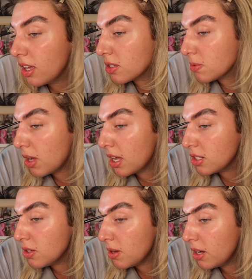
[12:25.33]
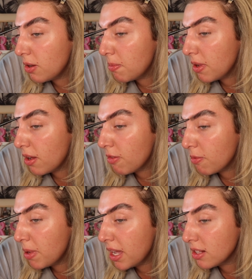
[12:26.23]
That's why I do a little bit of
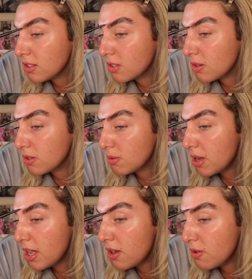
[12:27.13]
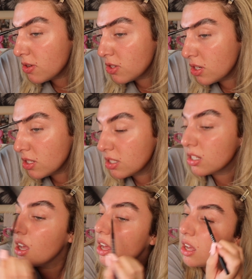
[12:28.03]
pencil as well, just
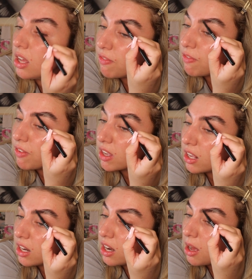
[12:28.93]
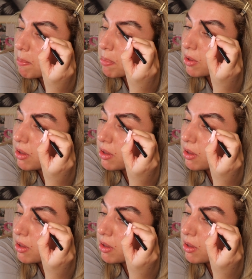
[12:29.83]
to thicken it up.